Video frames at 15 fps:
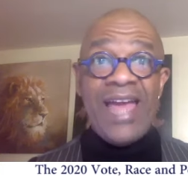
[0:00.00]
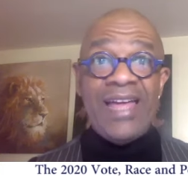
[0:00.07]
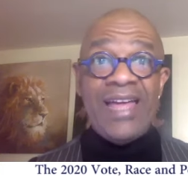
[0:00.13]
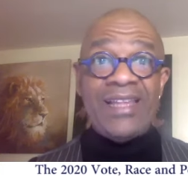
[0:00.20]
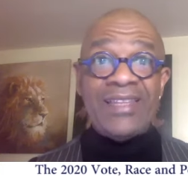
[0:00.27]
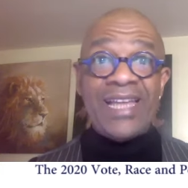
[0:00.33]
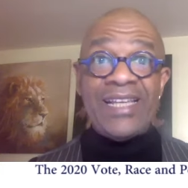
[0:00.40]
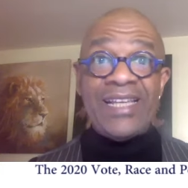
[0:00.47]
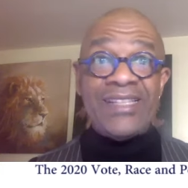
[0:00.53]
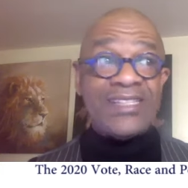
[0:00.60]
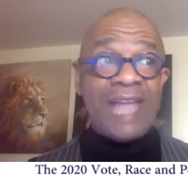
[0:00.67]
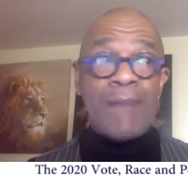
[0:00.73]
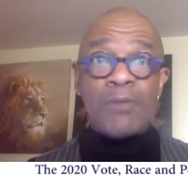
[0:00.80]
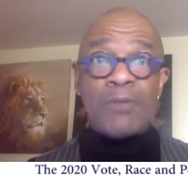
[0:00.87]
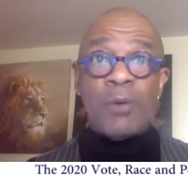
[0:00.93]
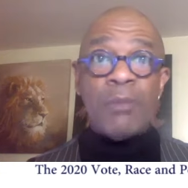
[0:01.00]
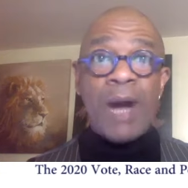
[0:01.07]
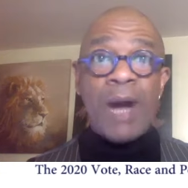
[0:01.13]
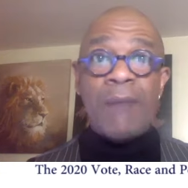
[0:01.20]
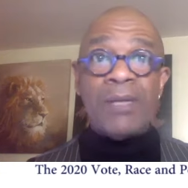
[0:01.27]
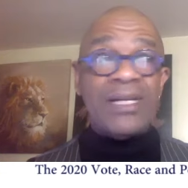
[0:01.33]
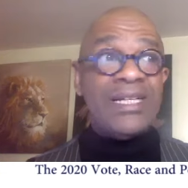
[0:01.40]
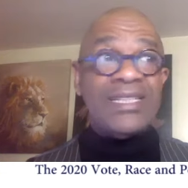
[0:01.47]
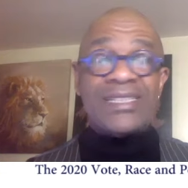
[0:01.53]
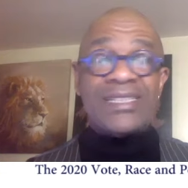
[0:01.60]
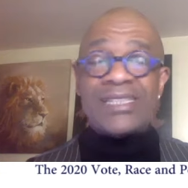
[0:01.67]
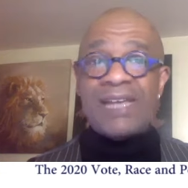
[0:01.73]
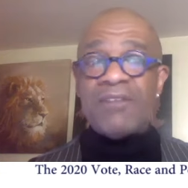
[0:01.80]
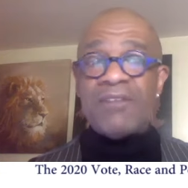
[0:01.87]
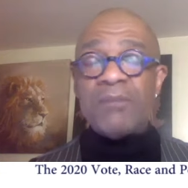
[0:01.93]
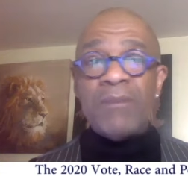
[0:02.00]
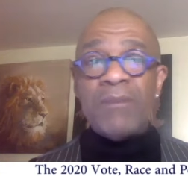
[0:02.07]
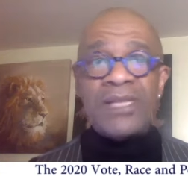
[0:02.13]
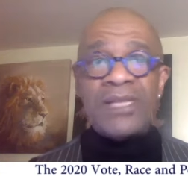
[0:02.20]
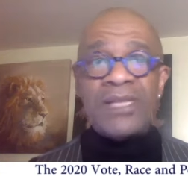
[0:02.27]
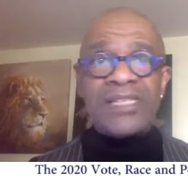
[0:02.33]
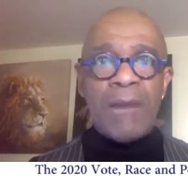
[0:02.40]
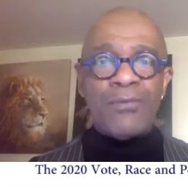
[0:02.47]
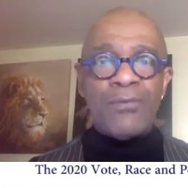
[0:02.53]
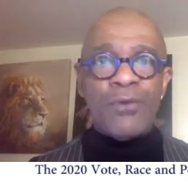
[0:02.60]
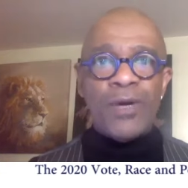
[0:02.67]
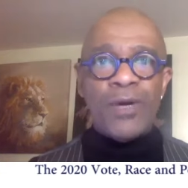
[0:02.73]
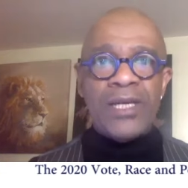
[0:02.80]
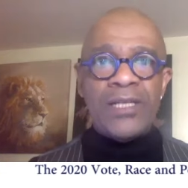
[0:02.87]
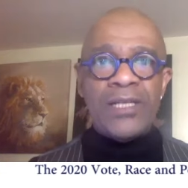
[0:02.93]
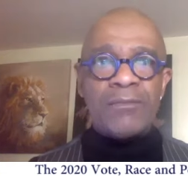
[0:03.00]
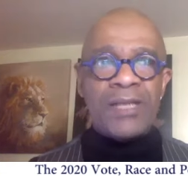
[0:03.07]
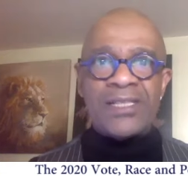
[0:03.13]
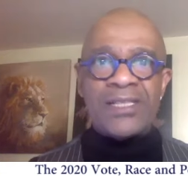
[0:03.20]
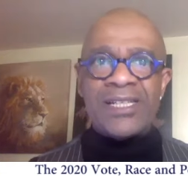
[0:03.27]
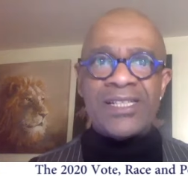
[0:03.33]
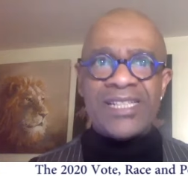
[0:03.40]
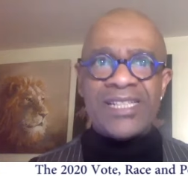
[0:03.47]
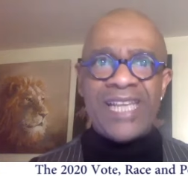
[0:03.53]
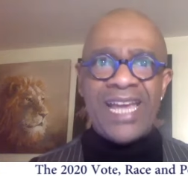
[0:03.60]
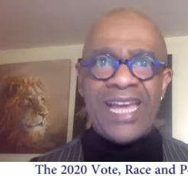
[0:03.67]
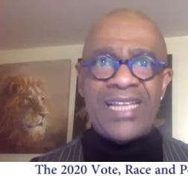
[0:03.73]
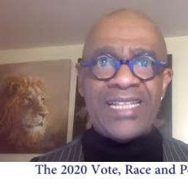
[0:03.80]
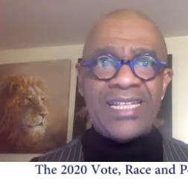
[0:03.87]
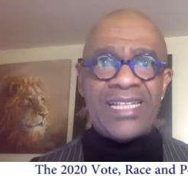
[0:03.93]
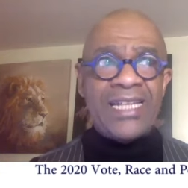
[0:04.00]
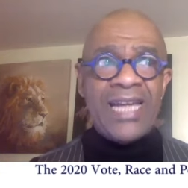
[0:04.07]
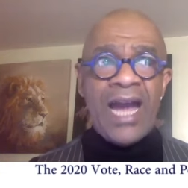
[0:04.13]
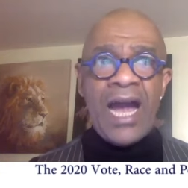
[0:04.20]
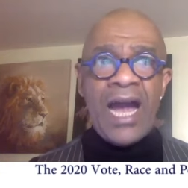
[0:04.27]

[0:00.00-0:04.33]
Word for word: and they stopped Obama seven months out before his presidency ended,